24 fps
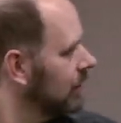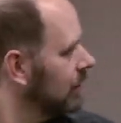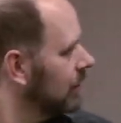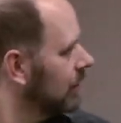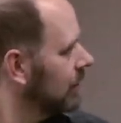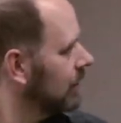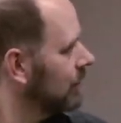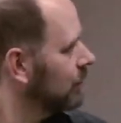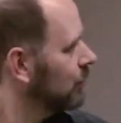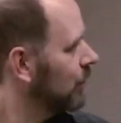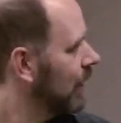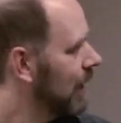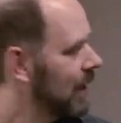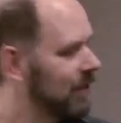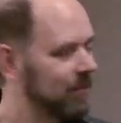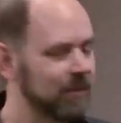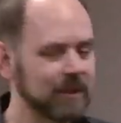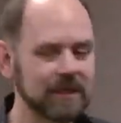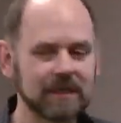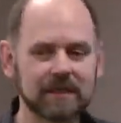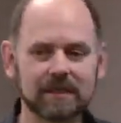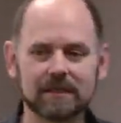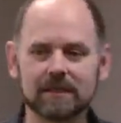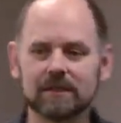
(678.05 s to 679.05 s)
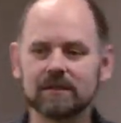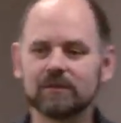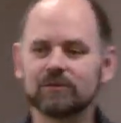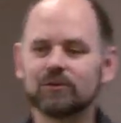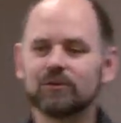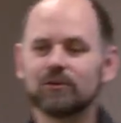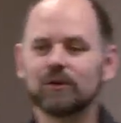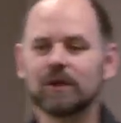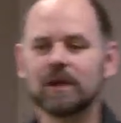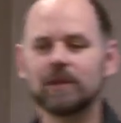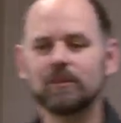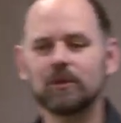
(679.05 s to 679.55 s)
wrapping it in the
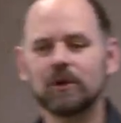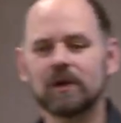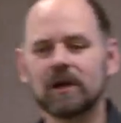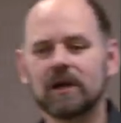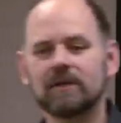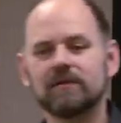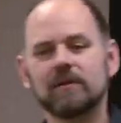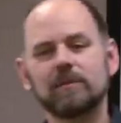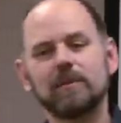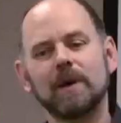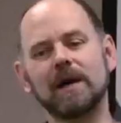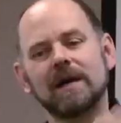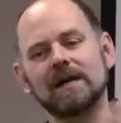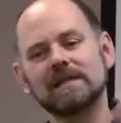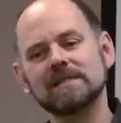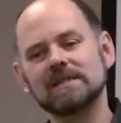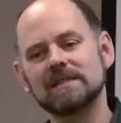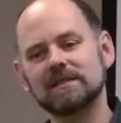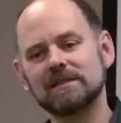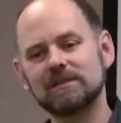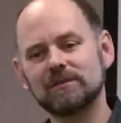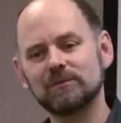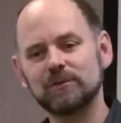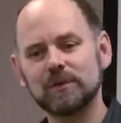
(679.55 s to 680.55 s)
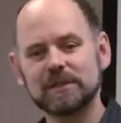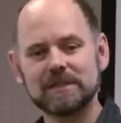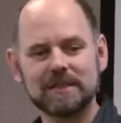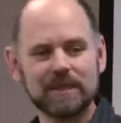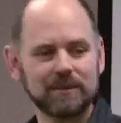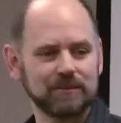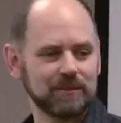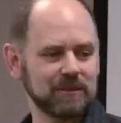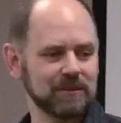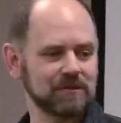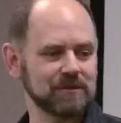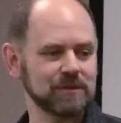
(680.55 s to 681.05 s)
framework of a positive,
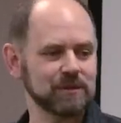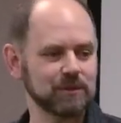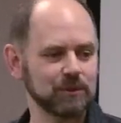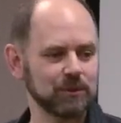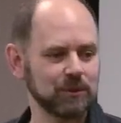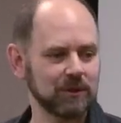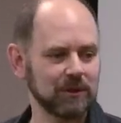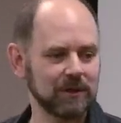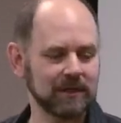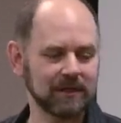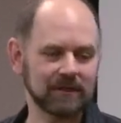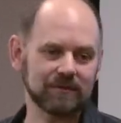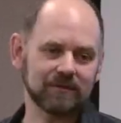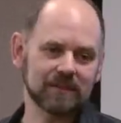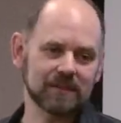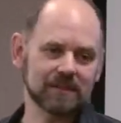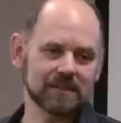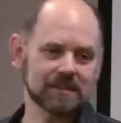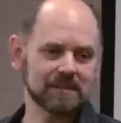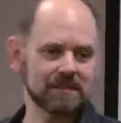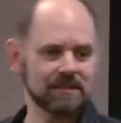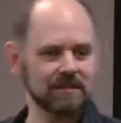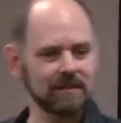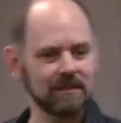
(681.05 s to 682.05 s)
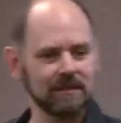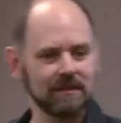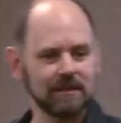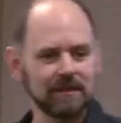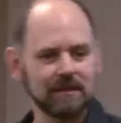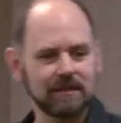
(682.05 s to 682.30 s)
redemptive story of these,